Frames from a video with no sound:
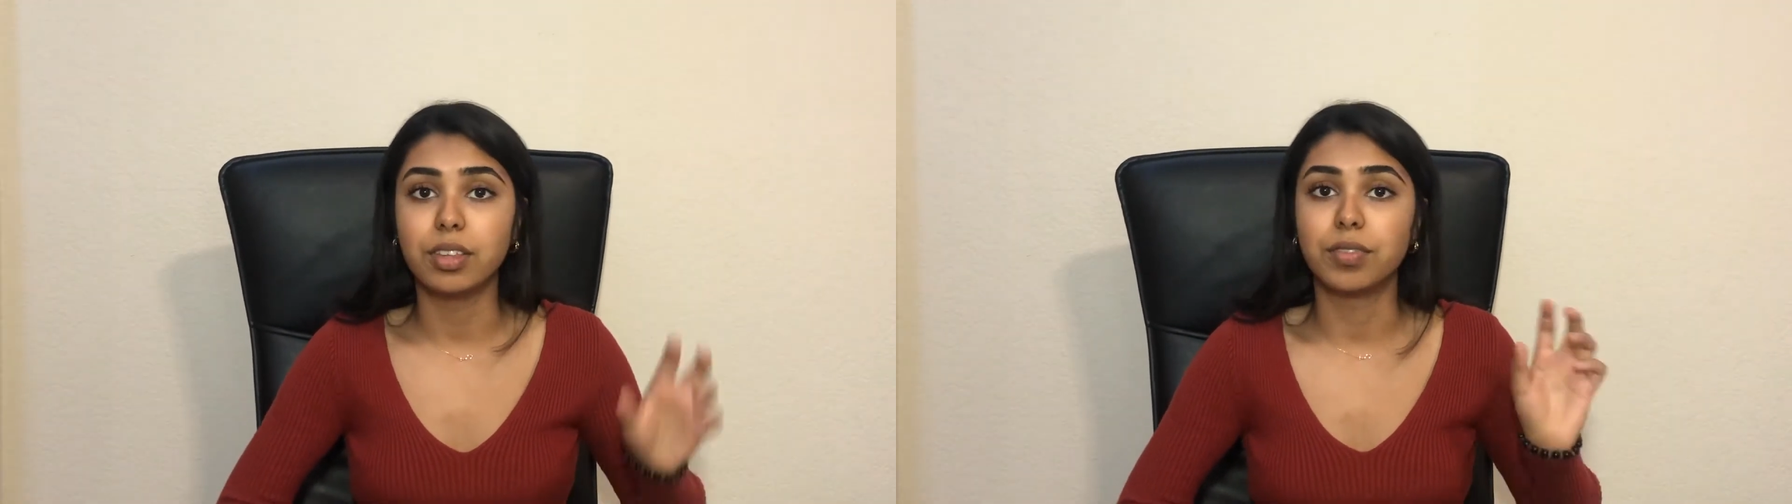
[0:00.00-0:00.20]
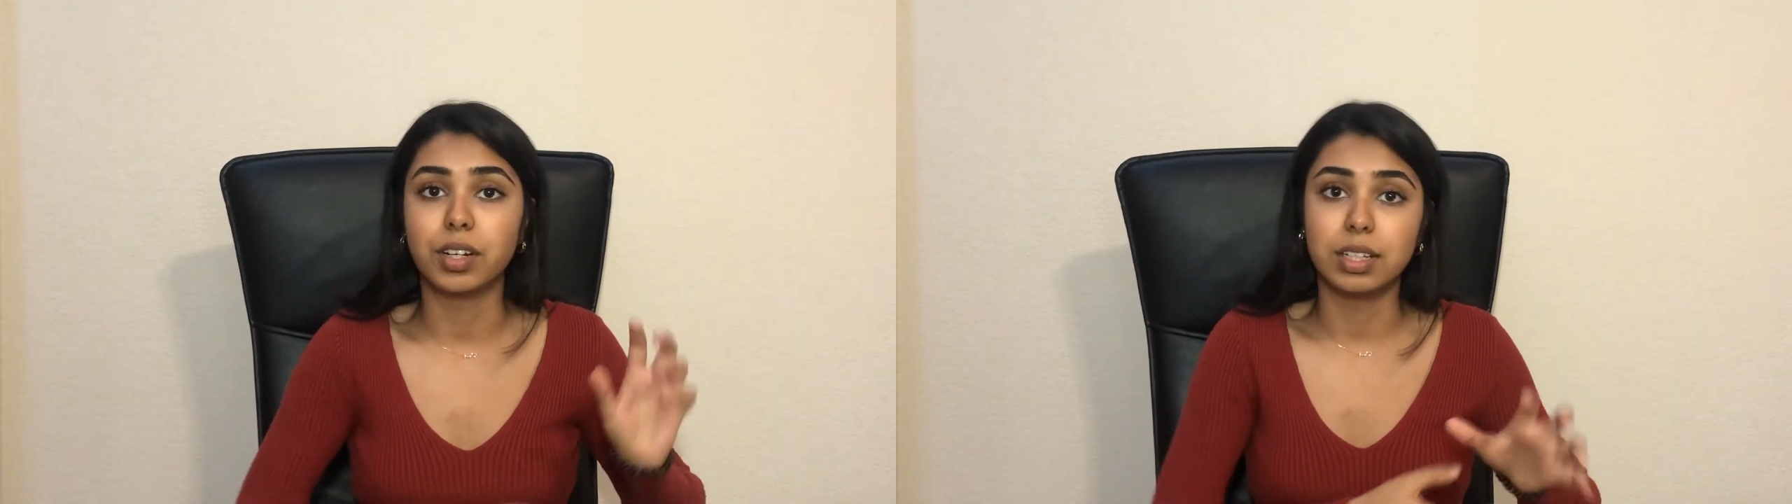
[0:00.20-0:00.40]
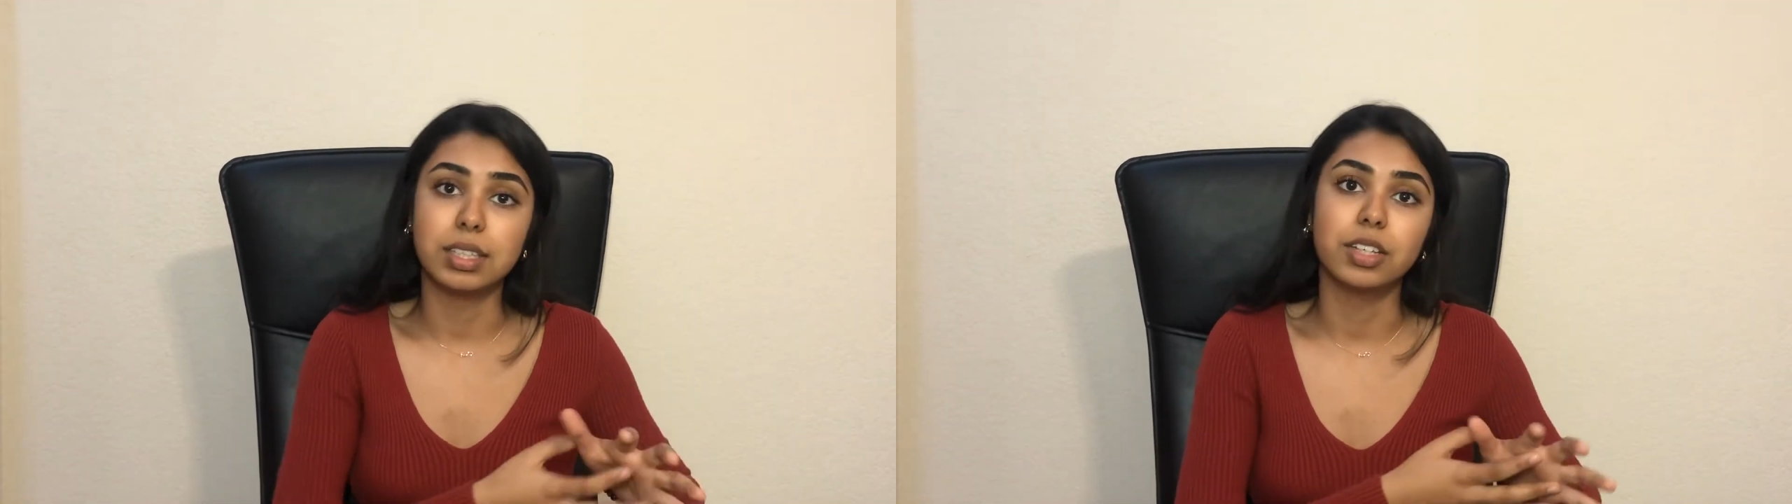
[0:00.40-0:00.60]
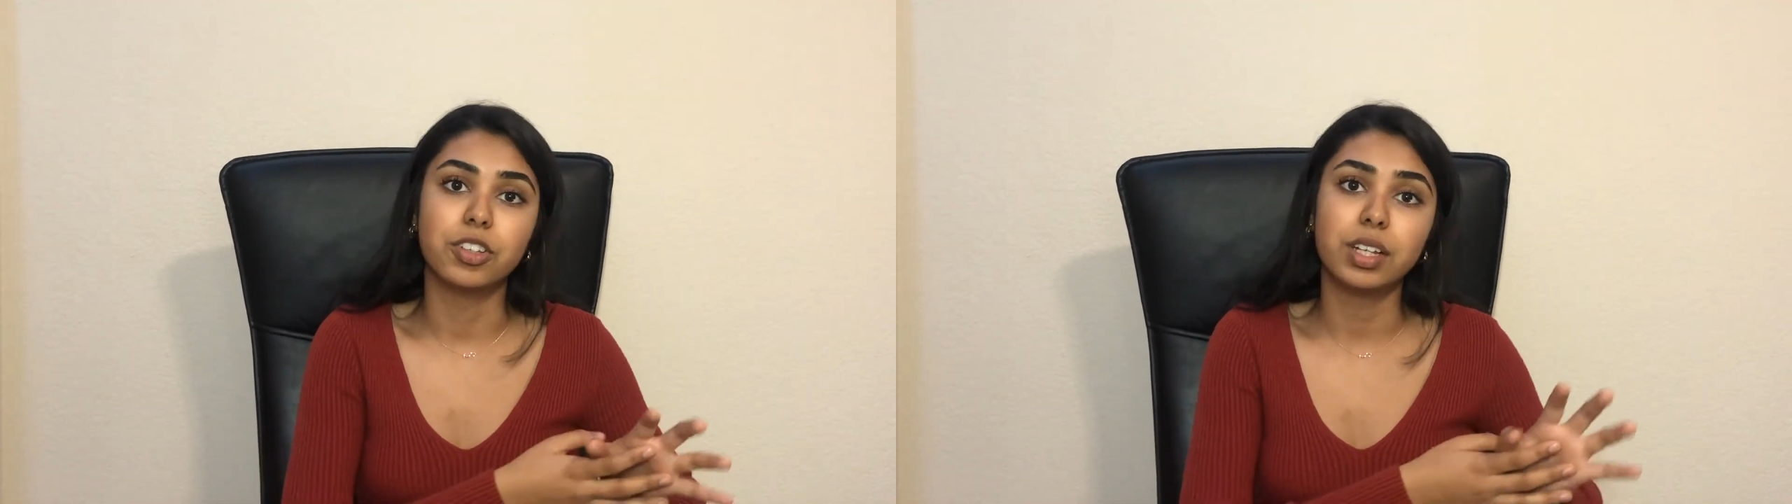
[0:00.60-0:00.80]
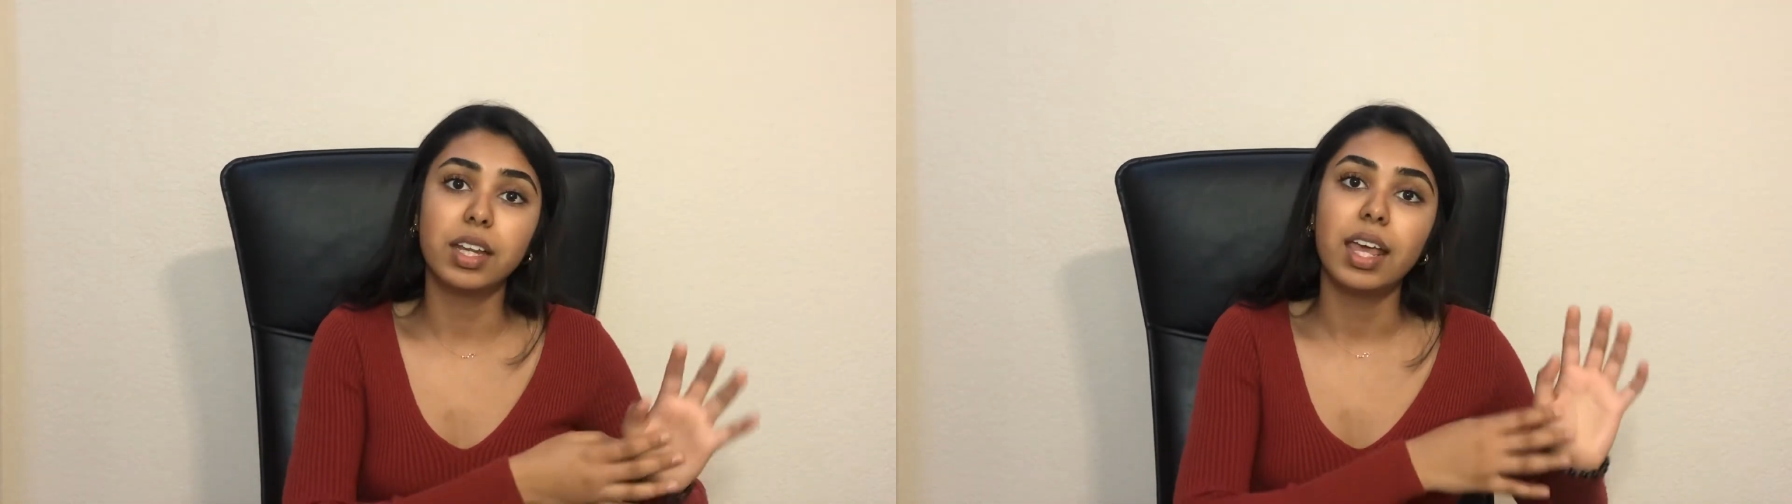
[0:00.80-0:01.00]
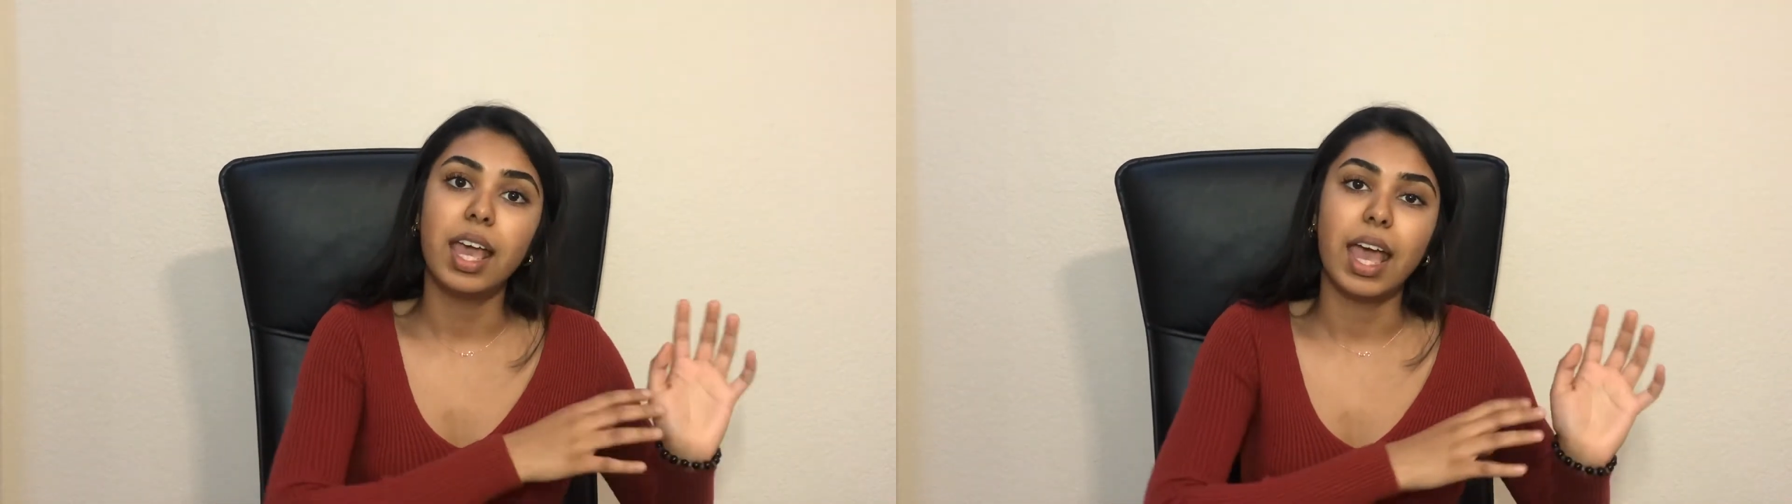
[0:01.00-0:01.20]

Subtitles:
of our decision